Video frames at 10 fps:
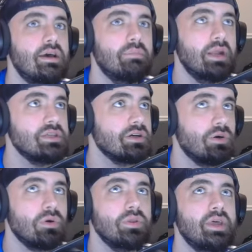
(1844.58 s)
but he's
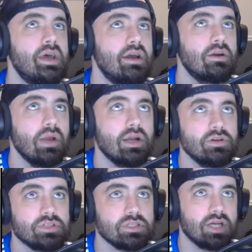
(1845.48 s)
old. Greg
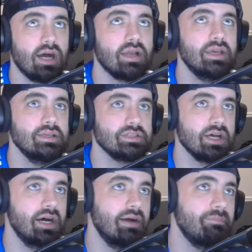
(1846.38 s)
Ostertag is
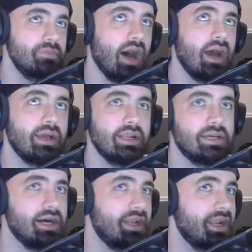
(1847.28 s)
not going to
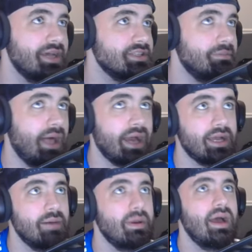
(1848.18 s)
cut it as the
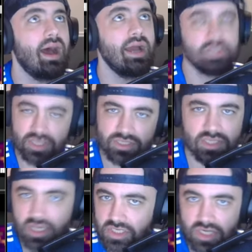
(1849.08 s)
backup. I just
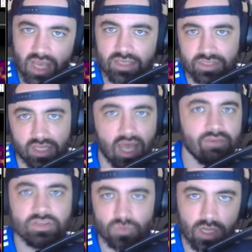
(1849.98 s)
think Shaq is going to
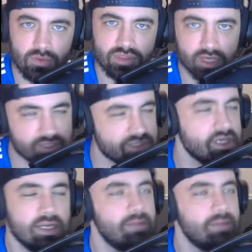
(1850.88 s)
have his way with us.